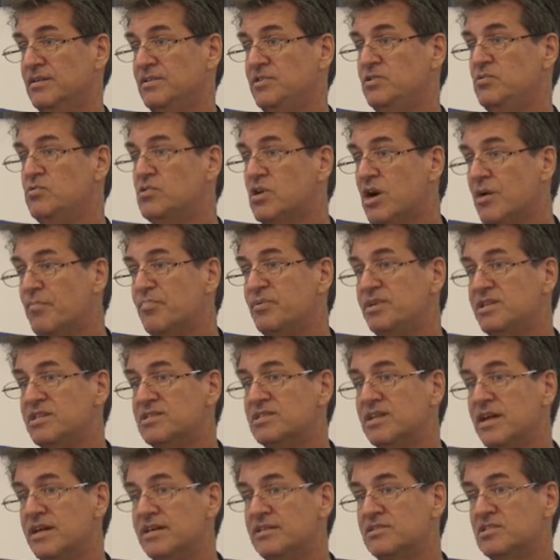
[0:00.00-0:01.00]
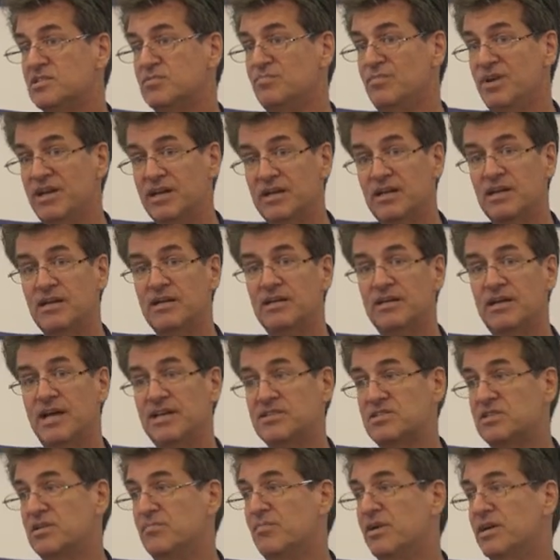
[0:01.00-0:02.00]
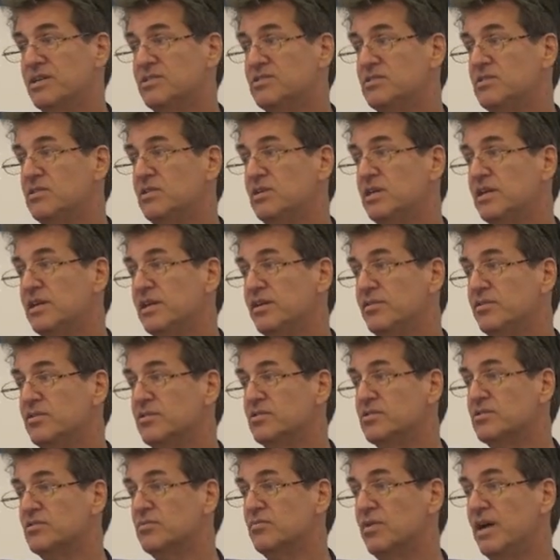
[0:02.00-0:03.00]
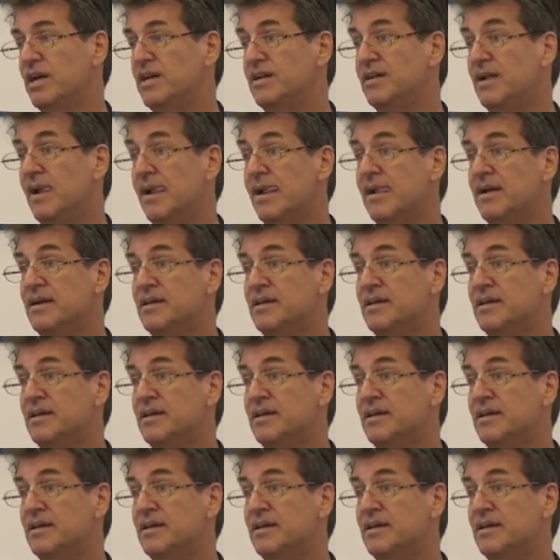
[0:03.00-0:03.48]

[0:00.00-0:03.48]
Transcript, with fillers: to companies like SMIC, SMIC, and others, right?